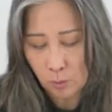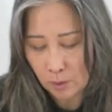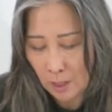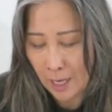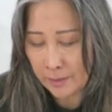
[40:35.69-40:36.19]

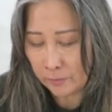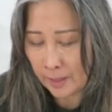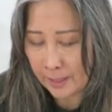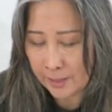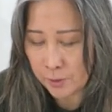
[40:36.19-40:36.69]
kind of
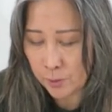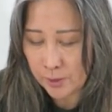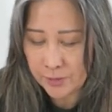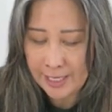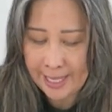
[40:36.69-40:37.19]
like as soon
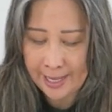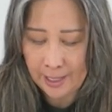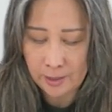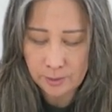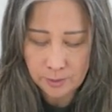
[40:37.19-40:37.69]
as I
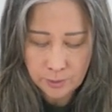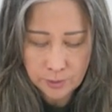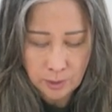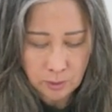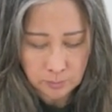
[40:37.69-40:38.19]
can.
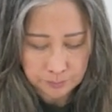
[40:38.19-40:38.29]
So